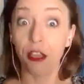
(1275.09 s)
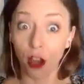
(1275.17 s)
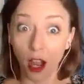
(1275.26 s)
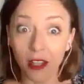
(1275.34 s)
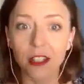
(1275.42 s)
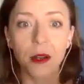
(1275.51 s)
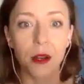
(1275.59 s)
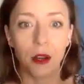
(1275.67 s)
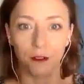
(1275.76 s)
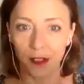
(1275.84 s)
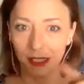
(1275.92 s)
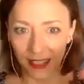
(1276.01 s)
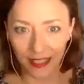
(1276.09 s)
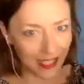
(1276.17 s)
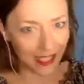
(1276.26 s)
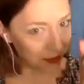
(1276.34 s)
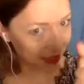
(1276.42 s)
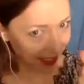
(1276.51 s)
Our thoughts create our
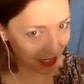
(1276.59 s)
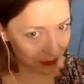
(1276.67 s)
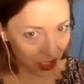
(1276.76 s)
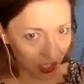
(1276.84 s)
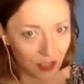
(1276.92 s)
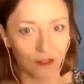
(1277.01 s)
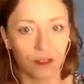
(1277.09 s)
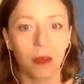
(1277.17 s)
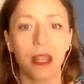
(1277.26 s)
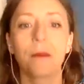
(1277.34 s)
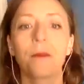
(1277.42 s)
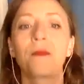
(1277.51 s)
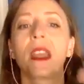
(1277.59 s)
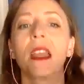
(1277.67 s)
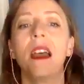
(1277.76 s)
feelings. That was a game changer for me.